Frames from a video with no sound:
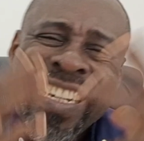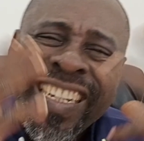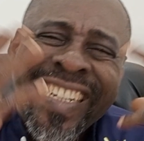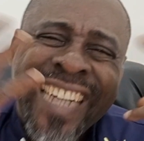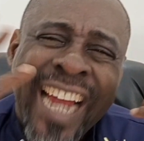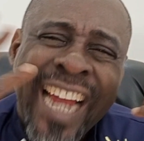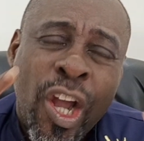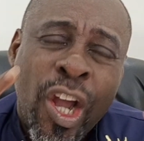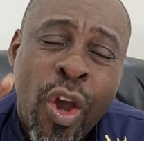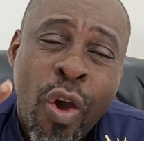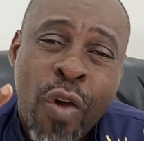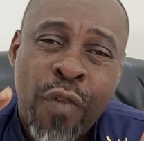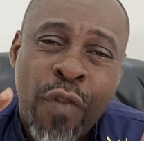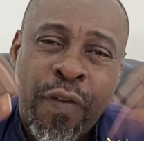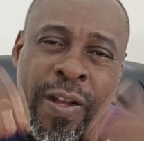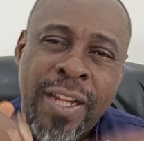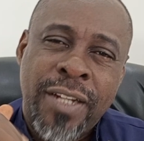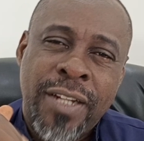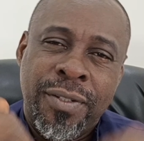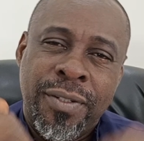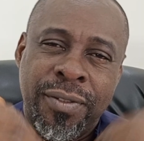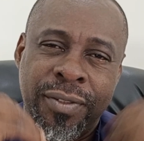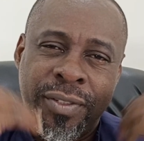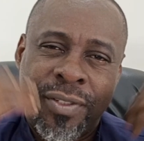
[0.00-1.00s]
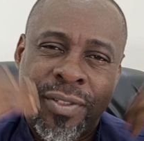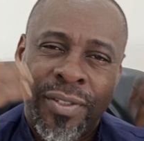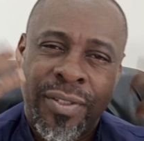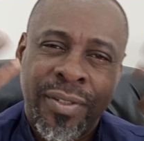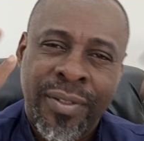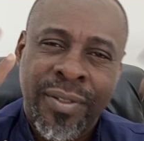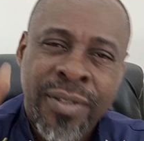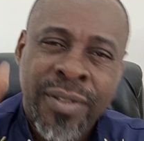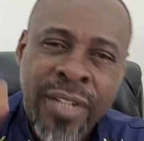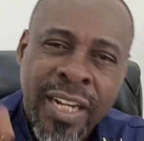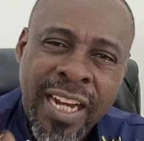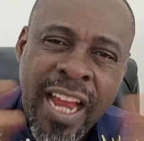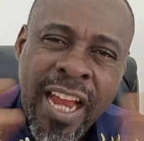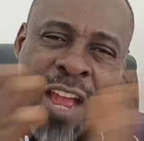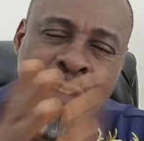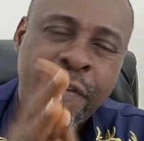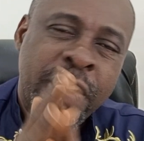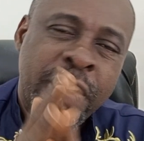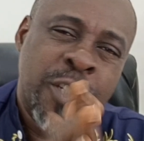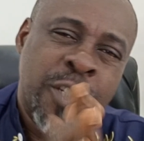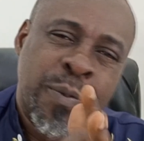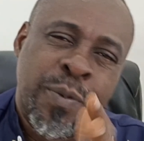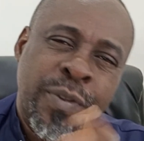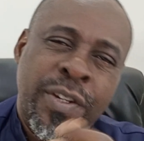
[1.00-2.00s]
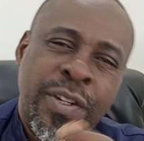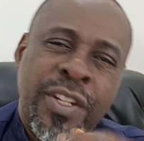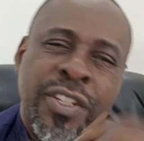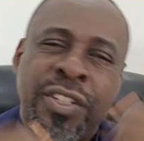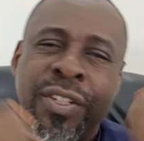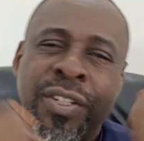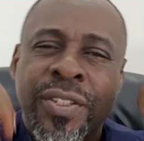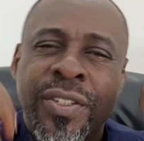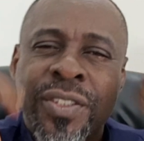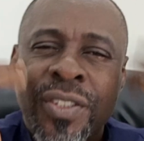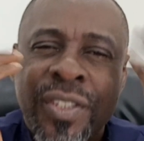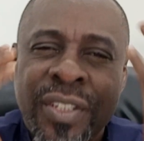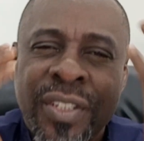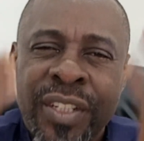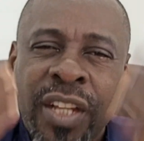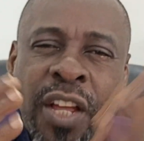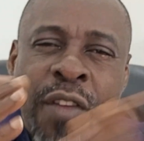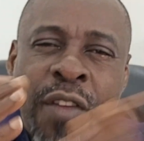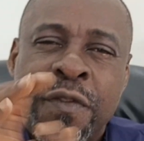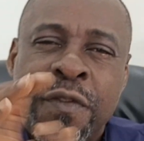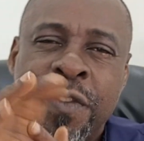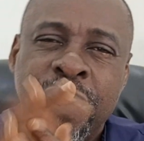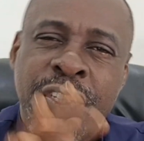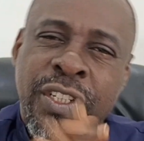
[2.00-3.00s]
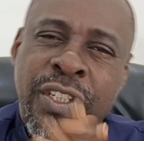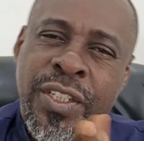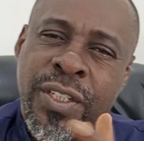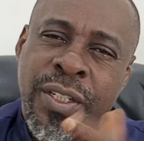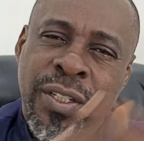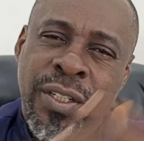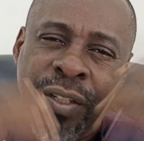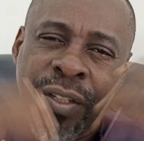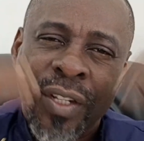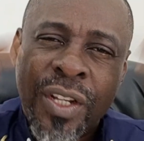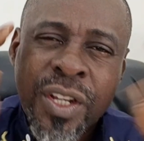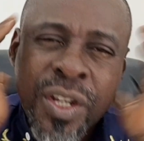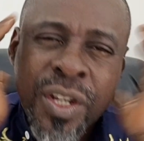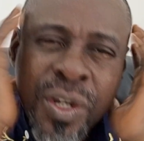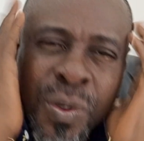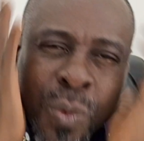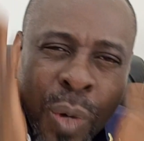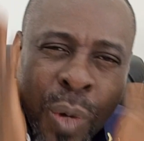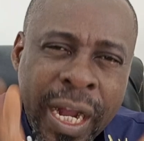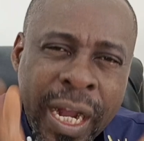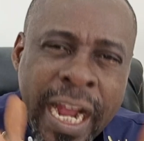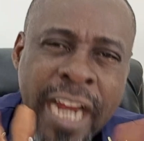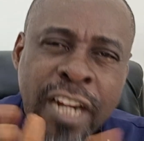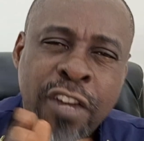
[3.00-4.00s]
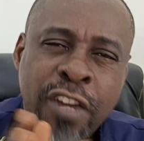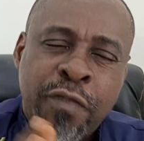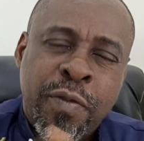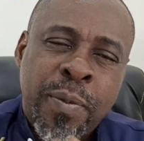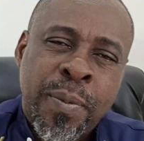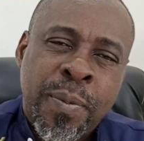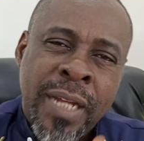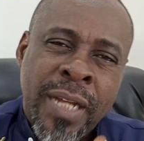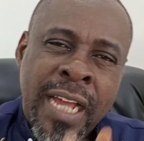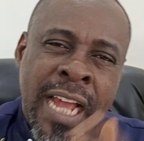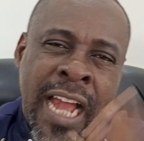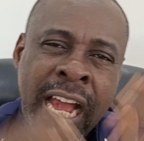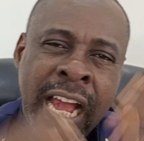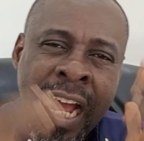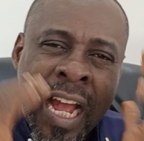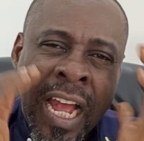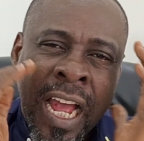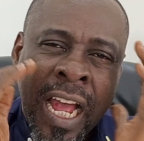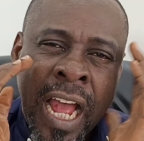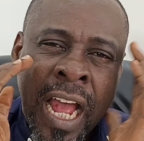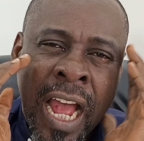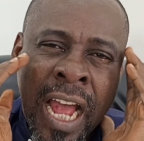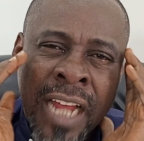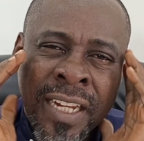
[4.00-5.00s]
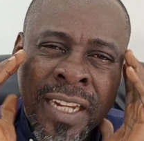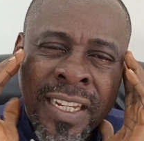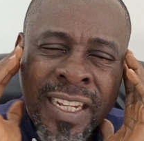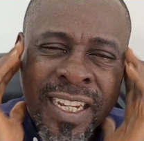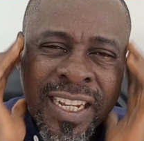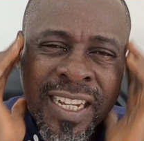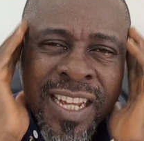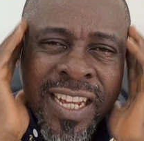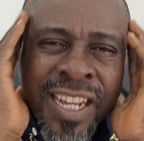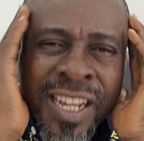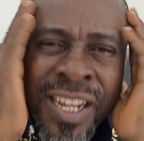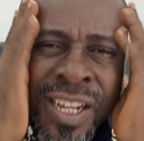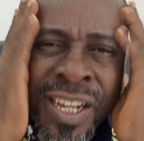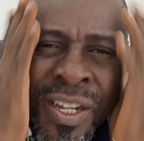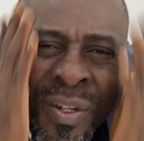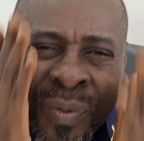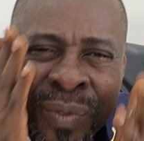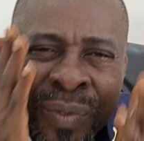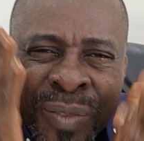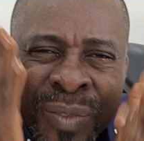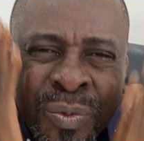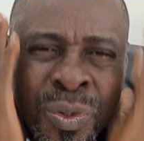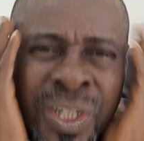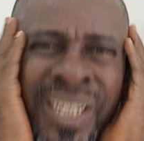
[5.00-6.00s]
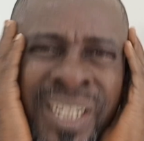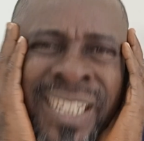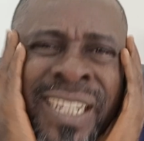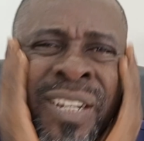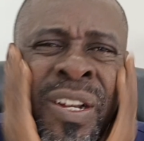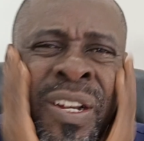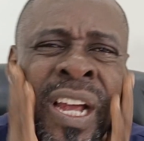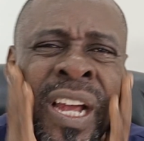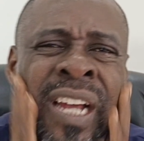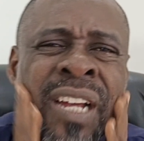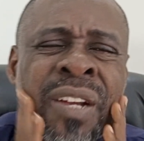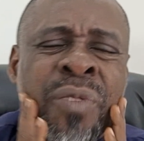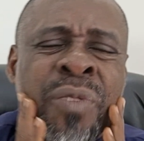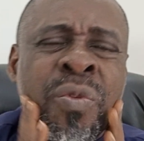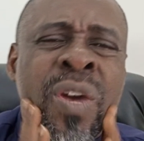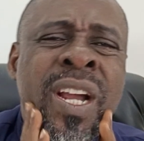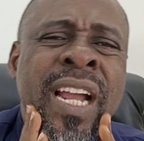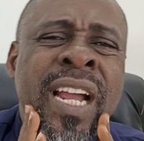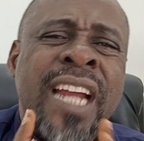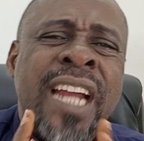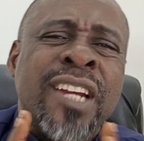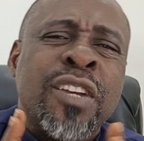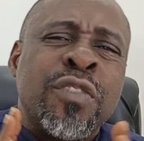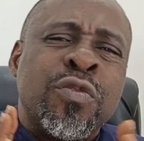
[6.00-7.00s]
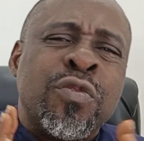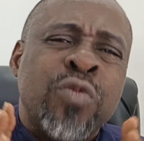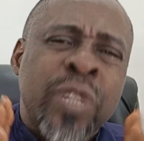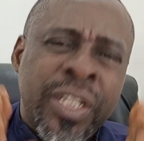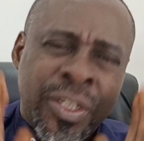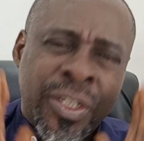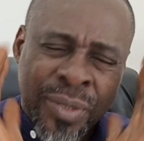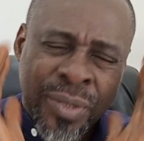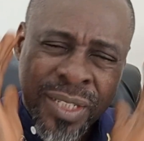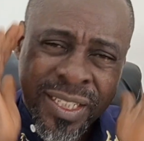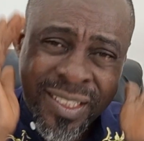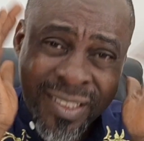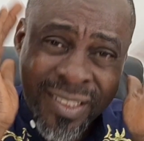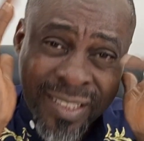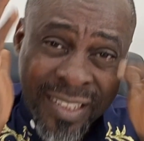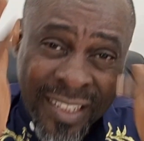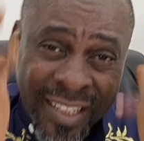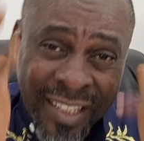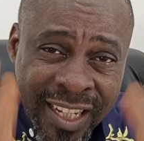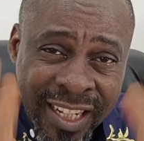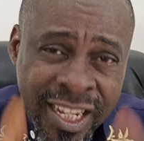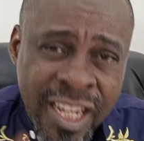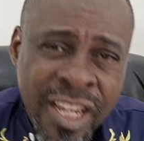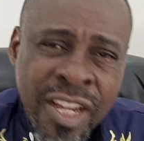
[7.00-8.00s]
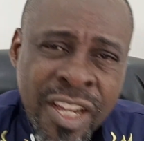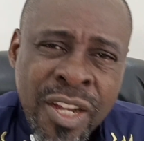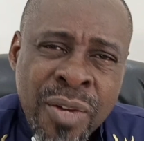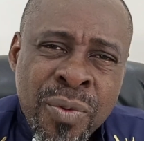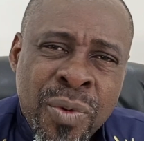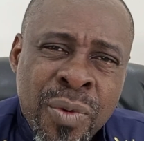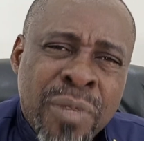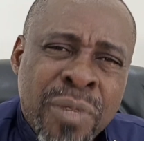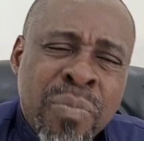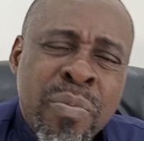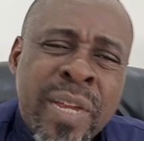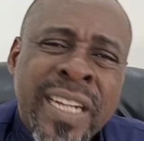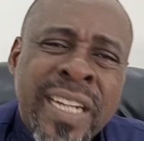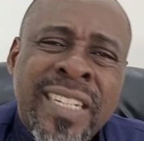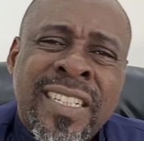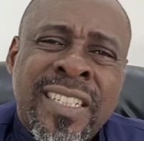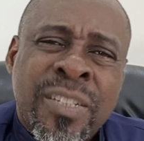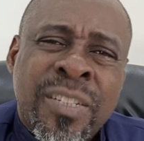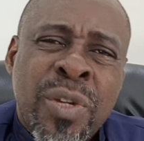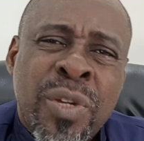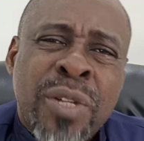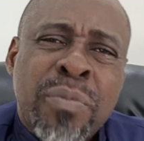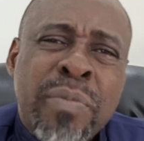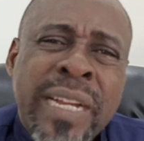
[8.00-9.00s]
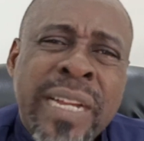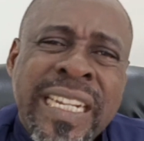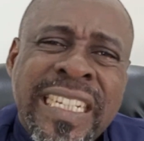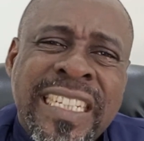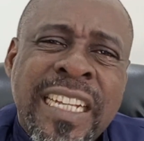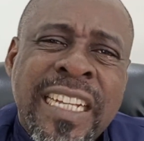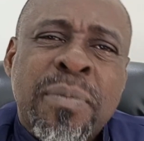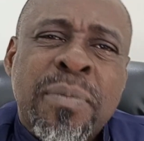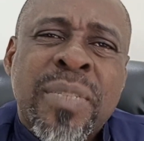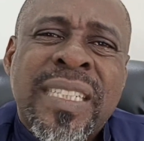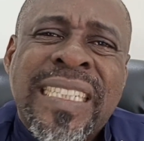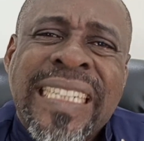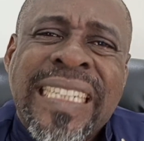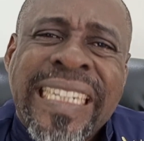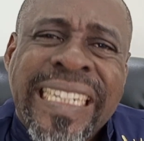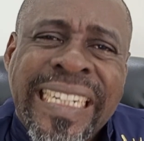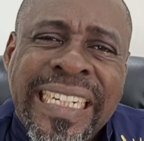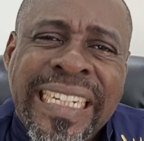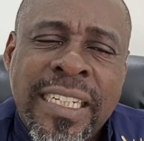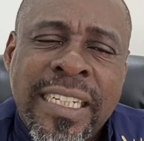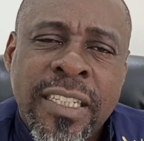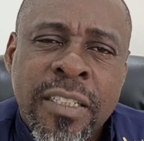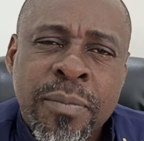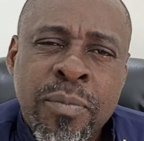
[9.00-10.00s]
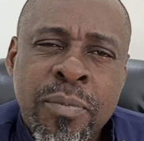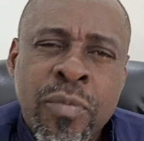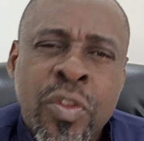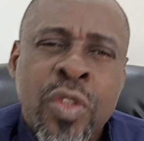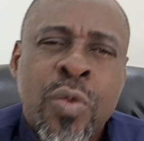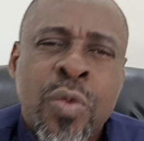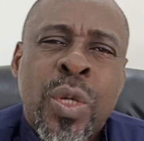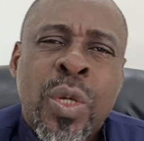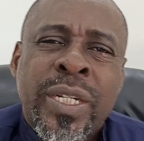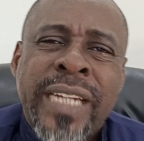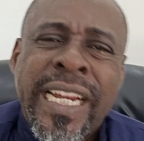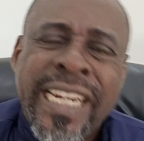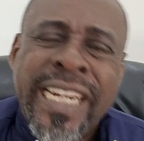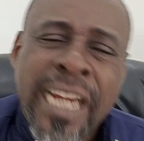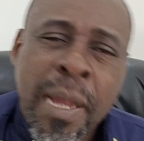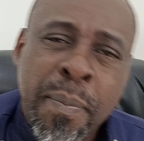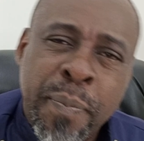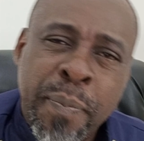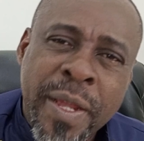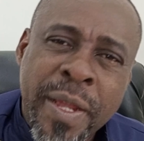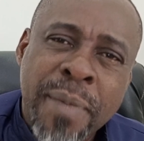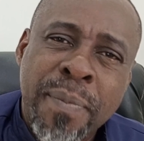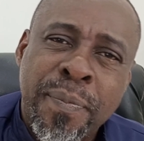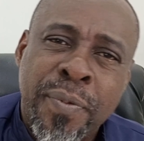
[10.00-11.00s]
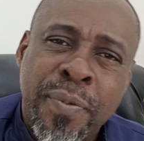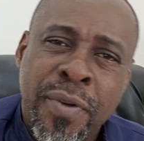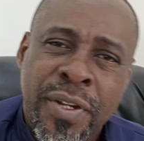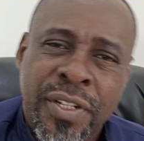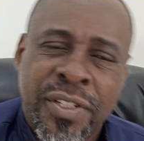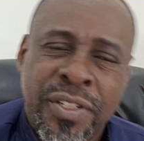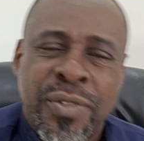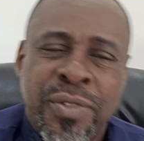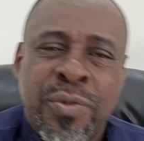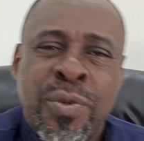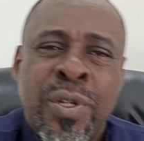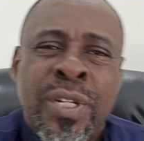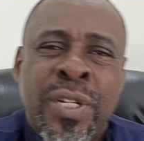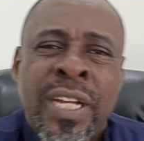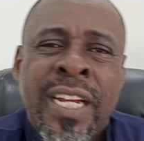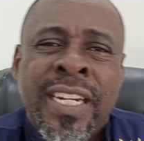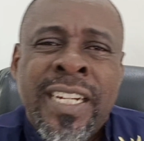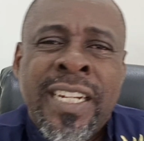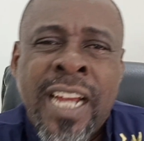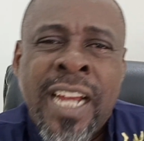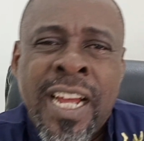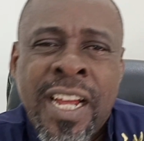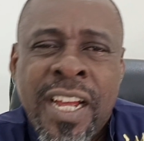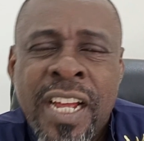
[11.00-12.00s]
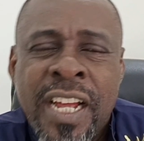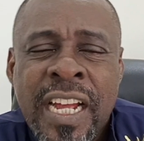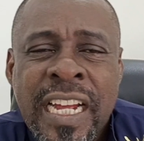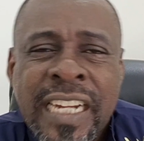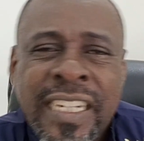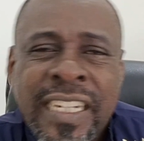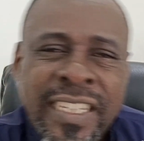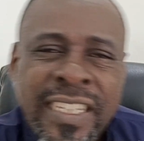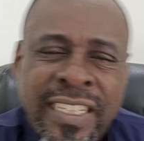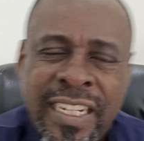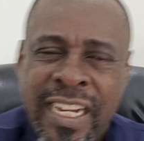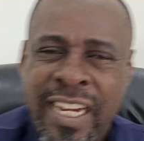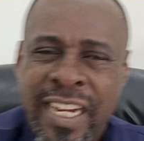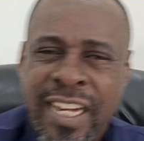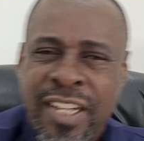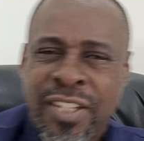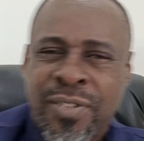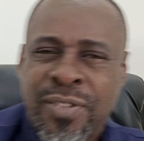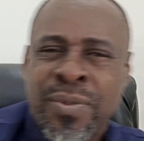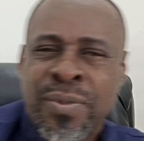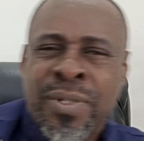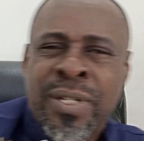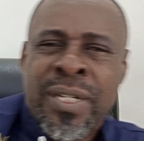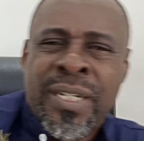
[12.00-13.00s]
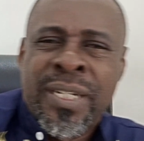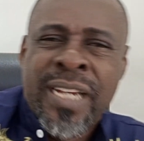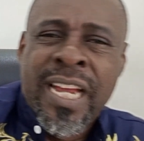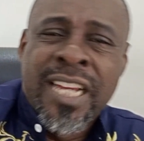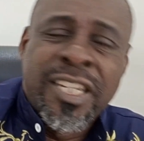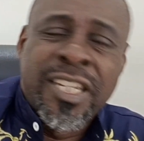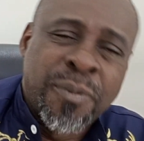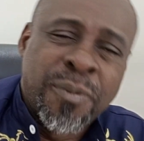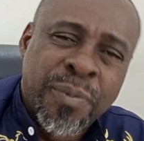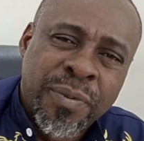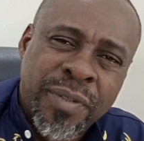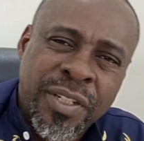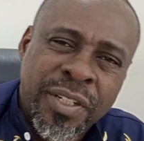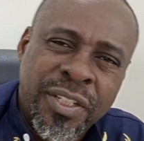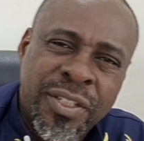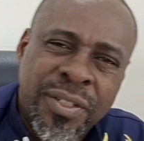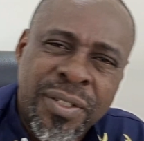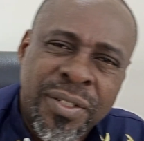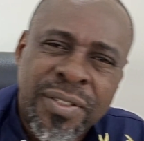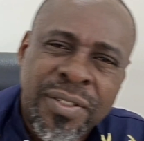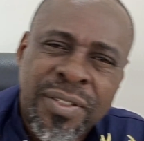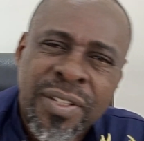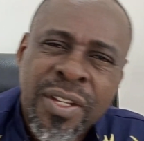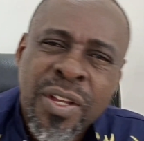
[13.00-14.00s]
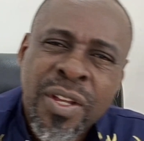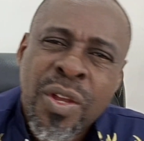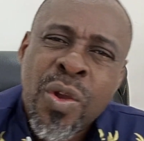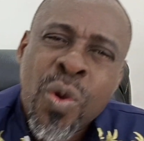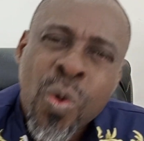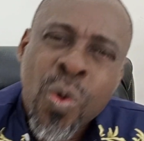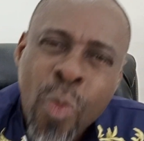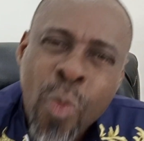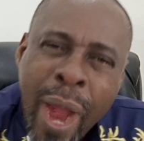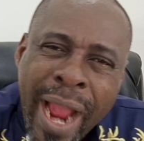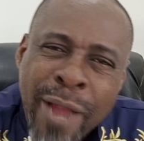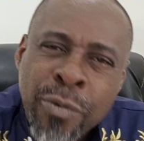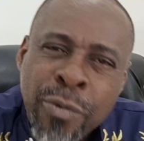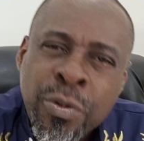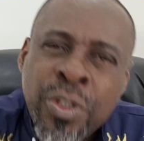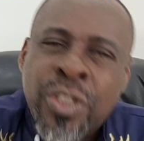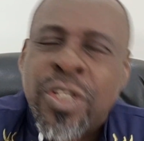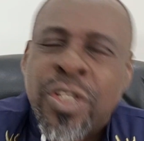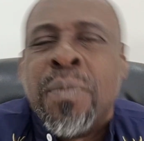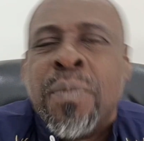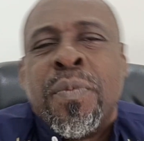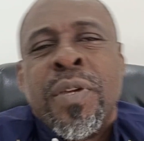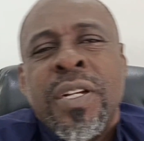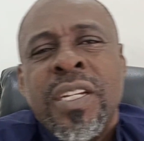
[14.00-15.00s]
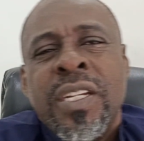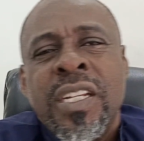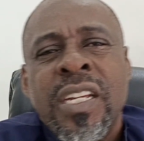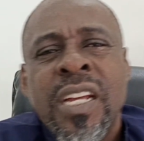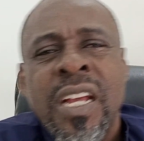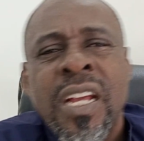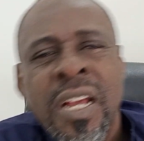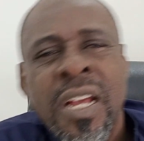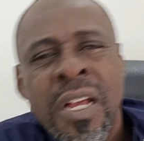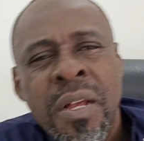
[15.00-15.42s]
their core values, their life aspirations, their vision. What kind of people are they? What what kind of way do they think? What makes them tick? What are their pain points? What are their desires? What are their aspirations? Why would somebody